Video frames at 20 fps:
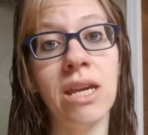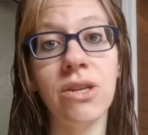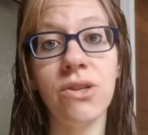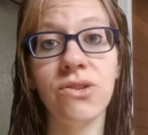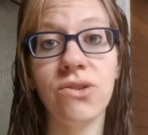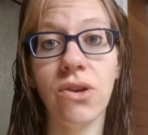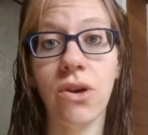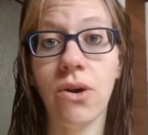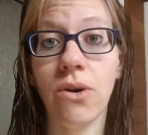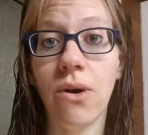
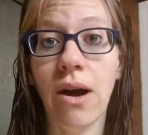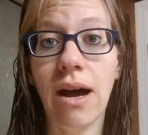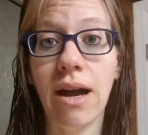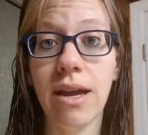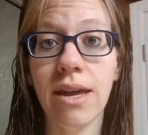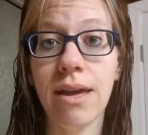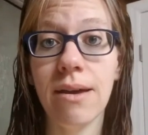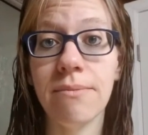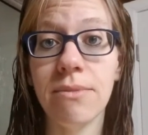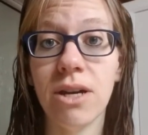So
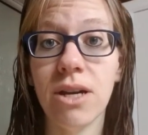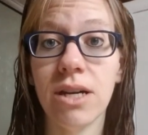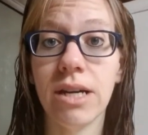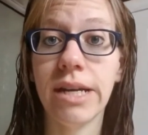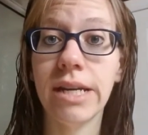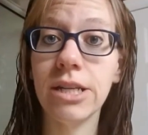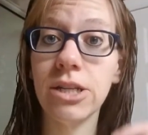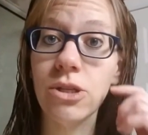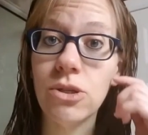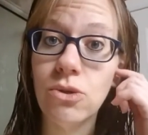I am
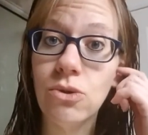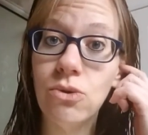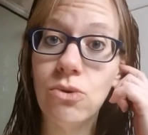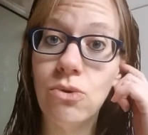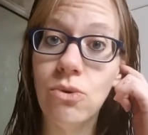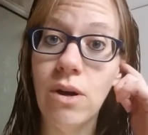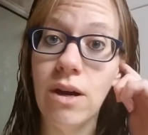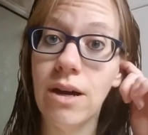going to